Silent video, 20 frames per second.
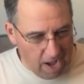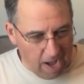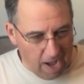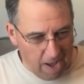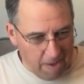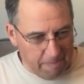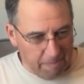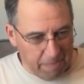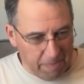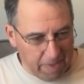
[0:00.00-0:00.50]

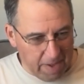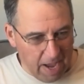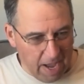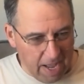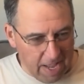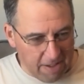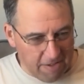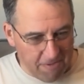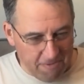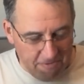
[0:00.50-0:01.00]
I'm
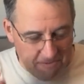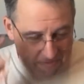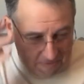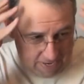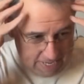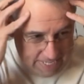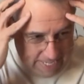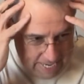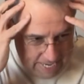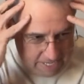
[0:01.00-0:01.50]
not
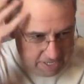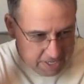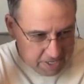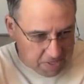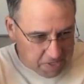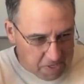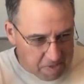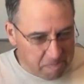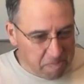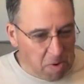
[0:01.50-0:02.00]

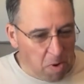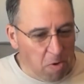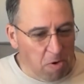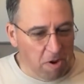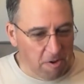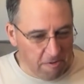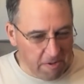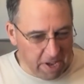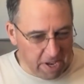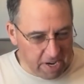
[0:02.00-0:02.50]
financially
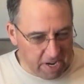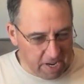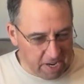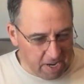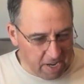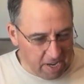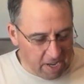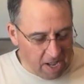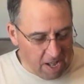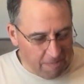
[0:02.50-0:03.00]
motivated.